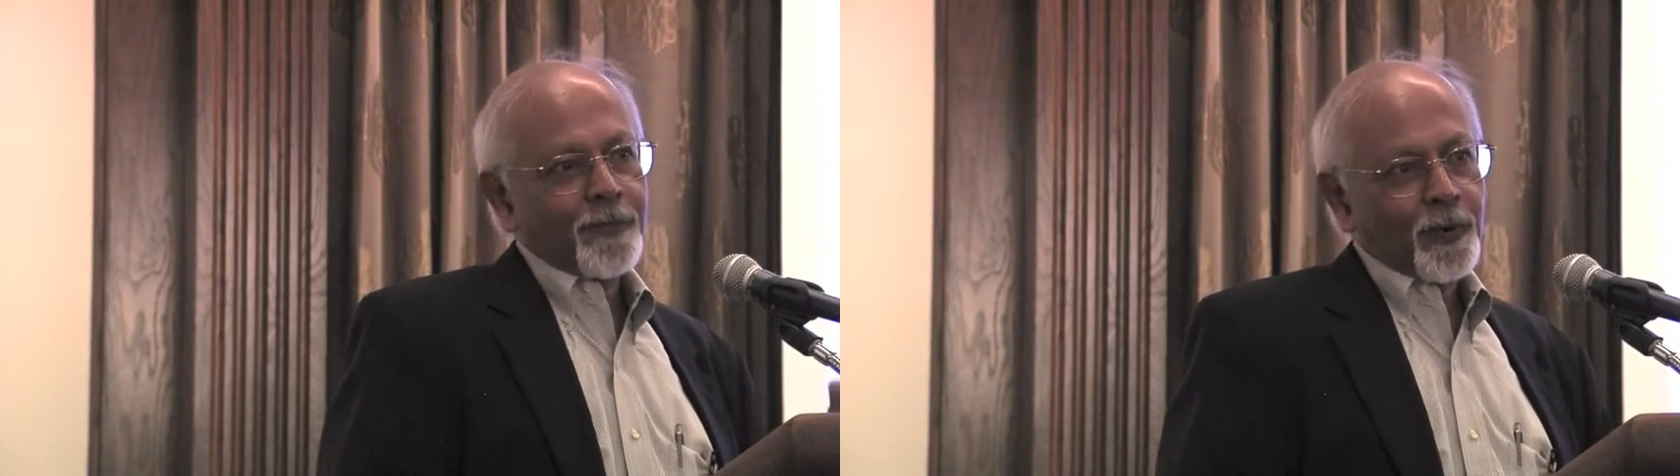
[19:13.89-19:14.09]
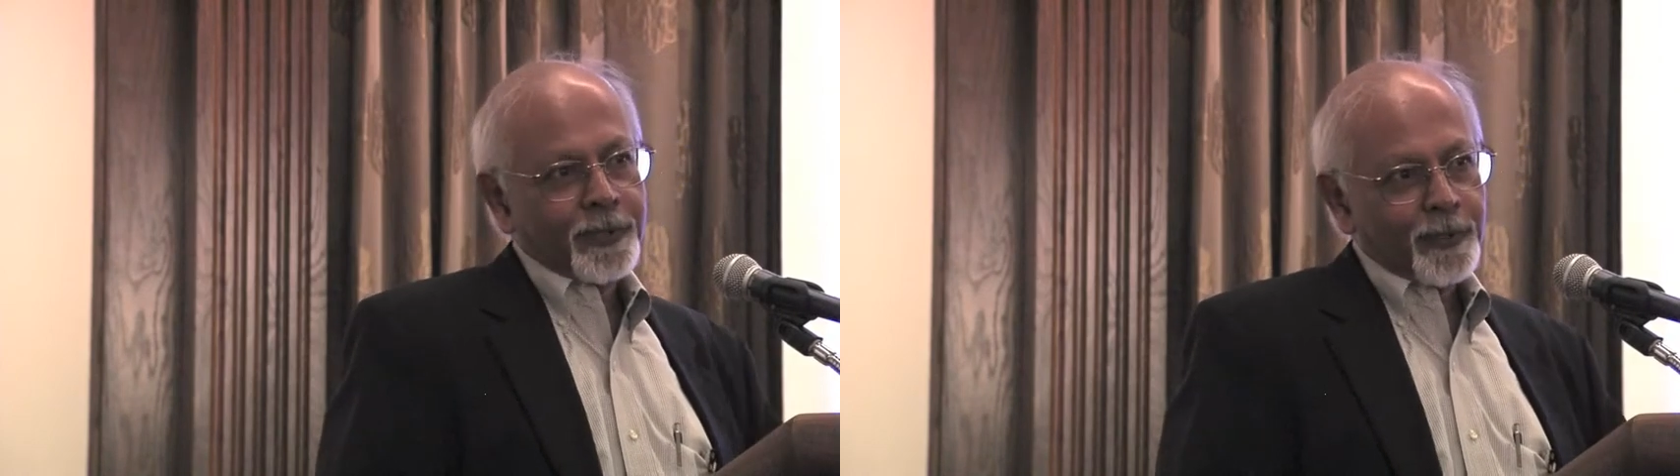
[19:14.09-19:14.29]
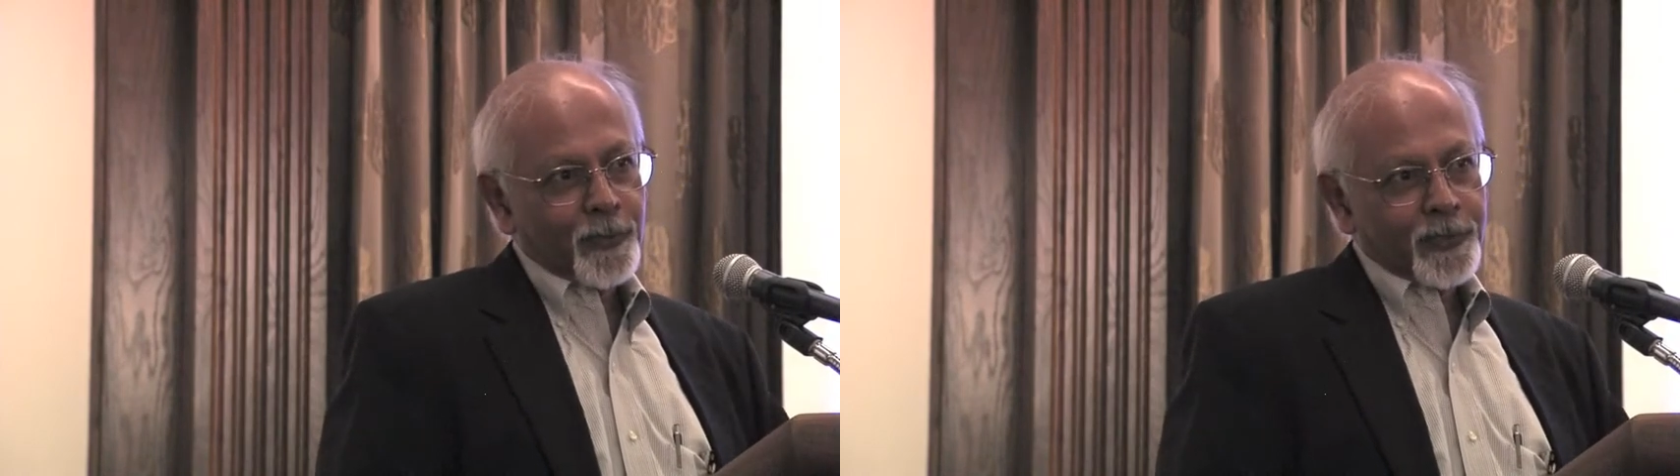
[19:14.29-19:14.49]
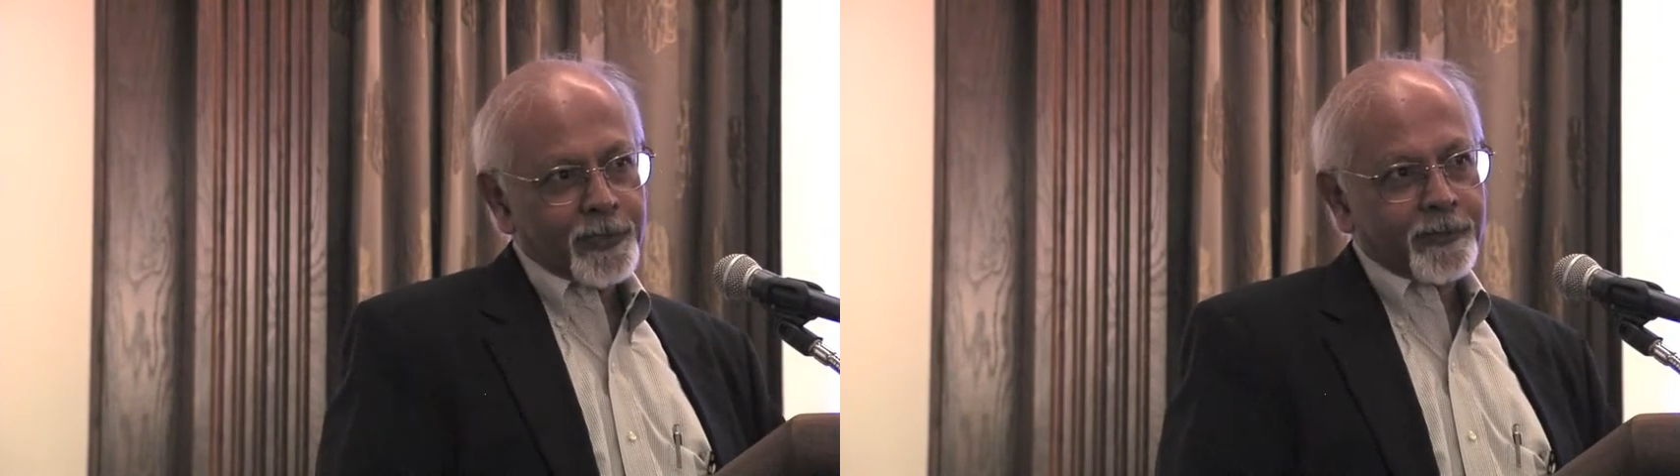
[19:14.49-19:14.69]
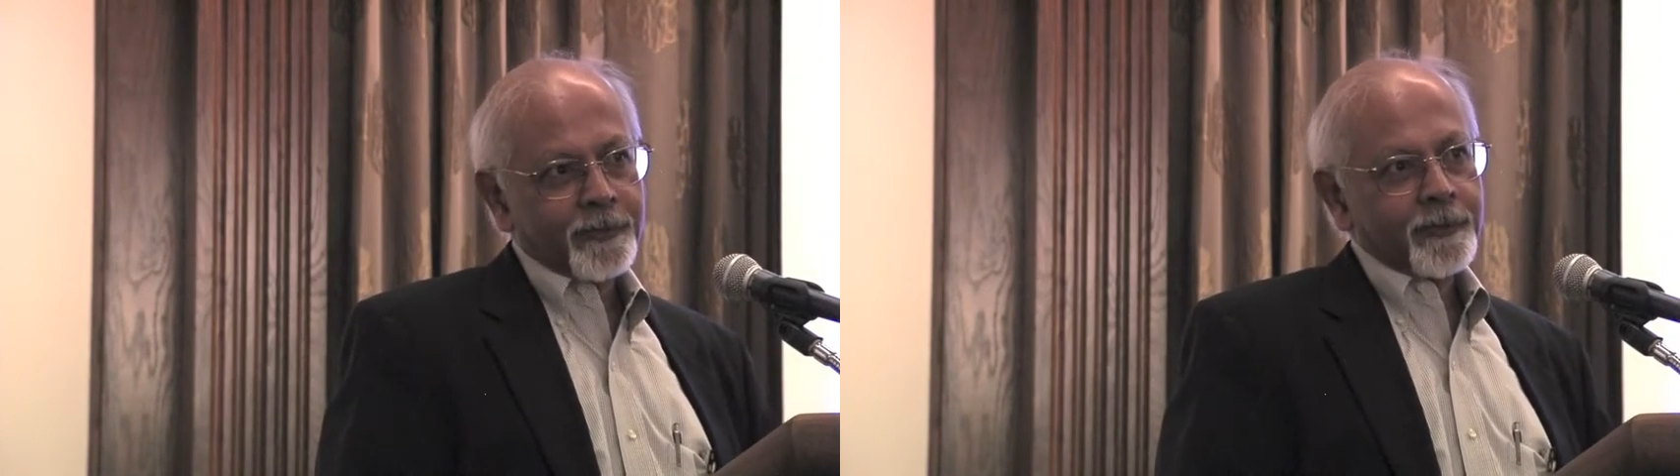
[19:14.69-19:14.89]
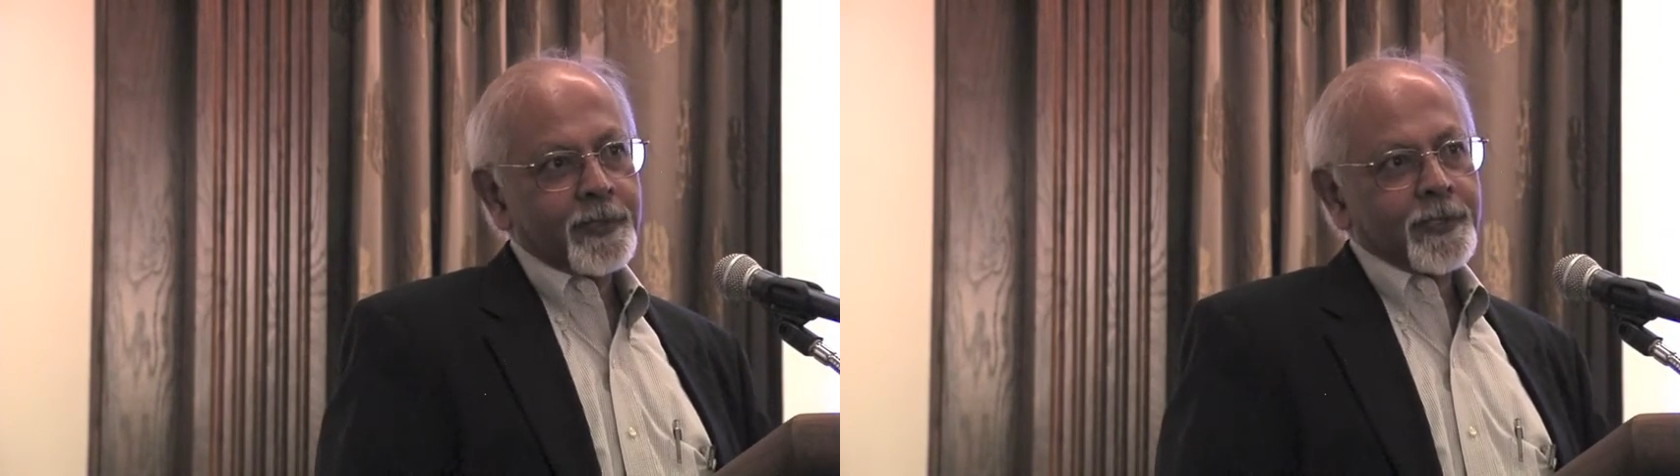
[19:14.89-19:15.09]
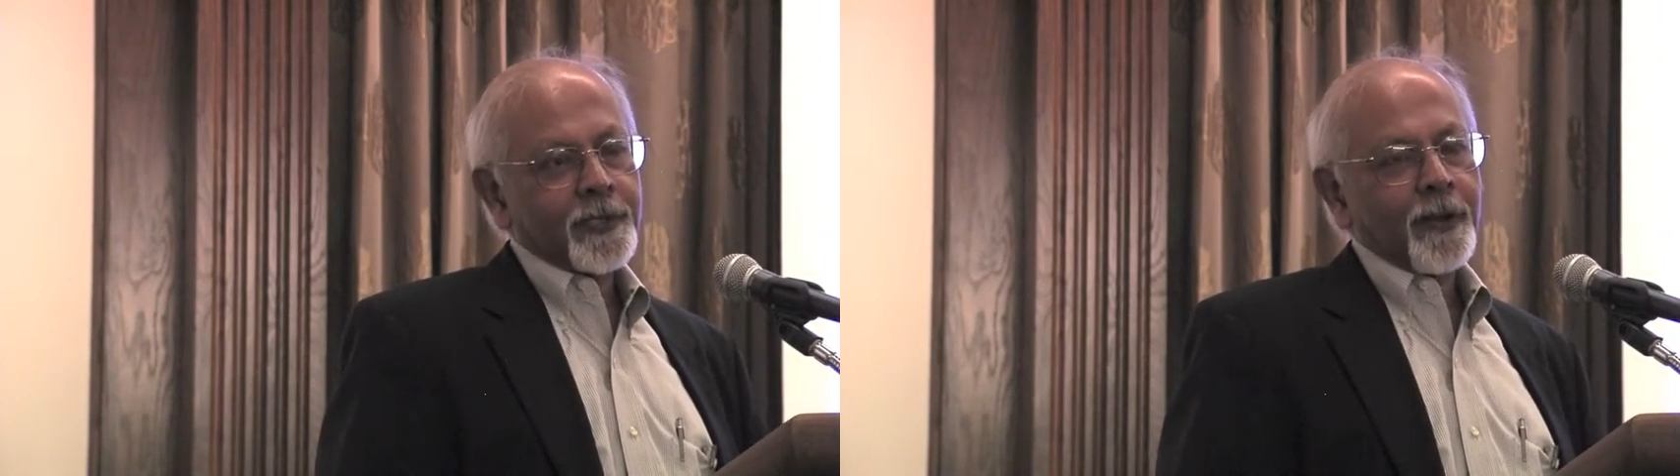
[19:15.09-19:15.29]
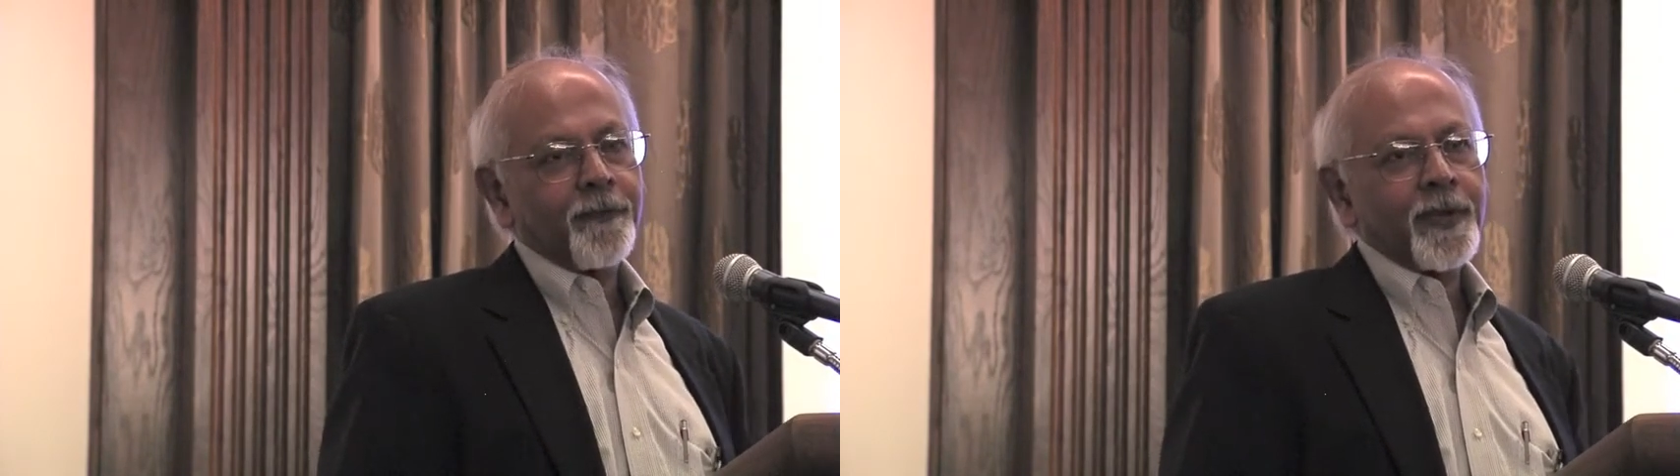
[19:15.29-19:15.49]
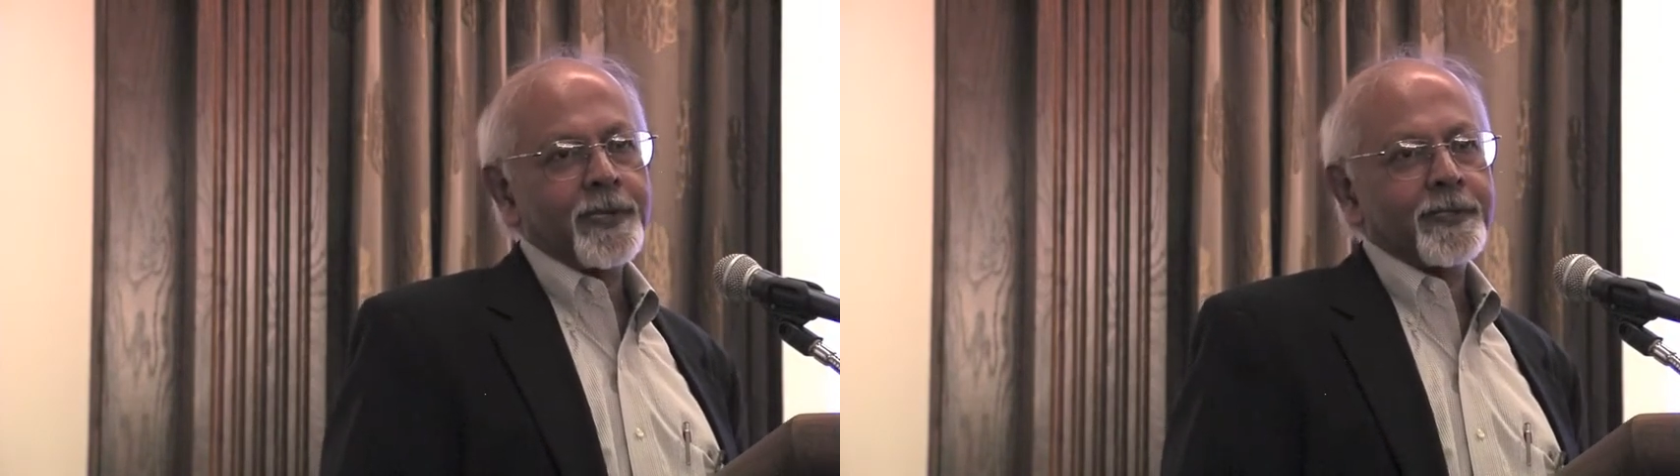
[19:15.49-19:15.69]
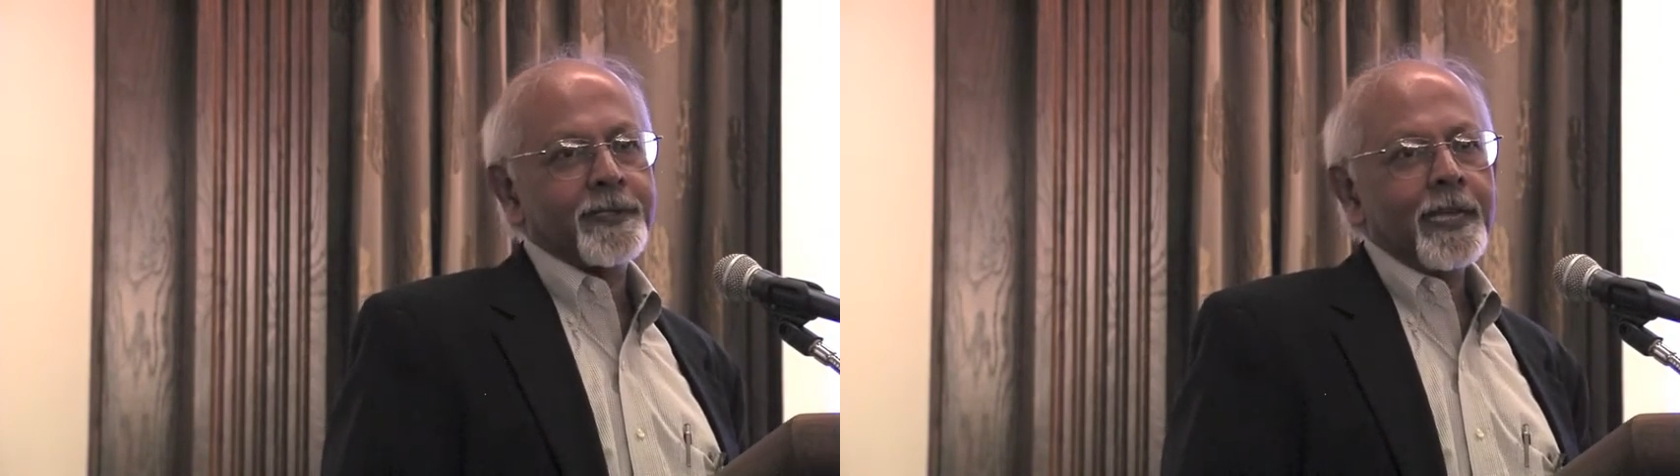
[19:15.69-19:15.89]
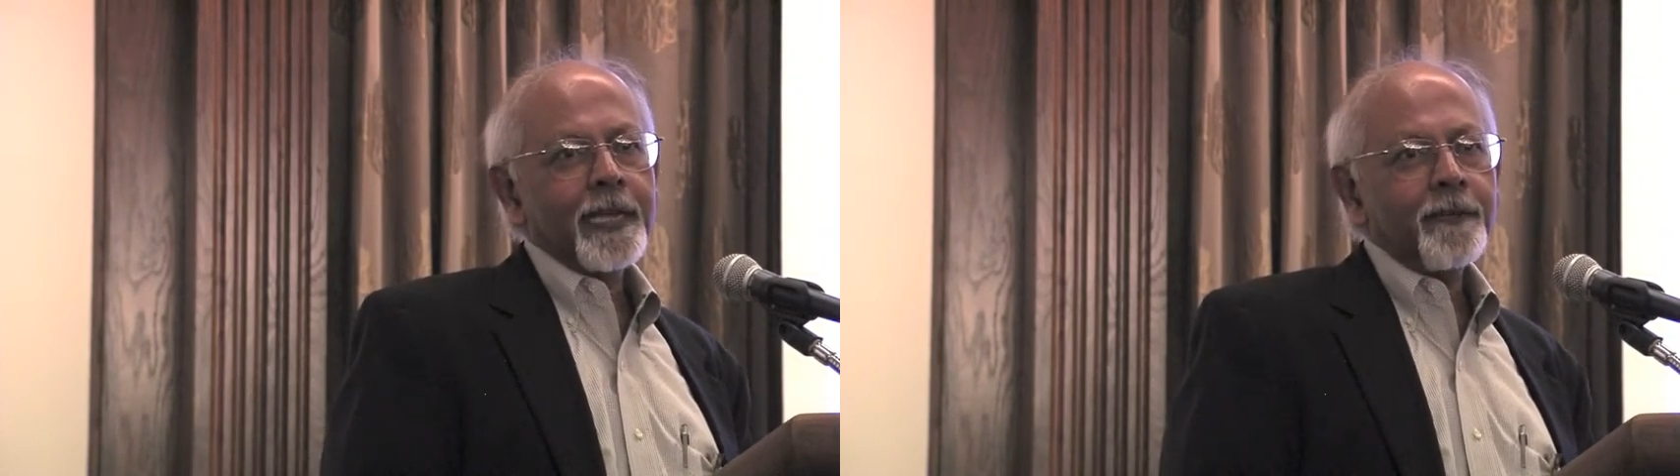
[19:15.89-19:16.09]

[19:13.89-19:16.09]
on the ocean surface.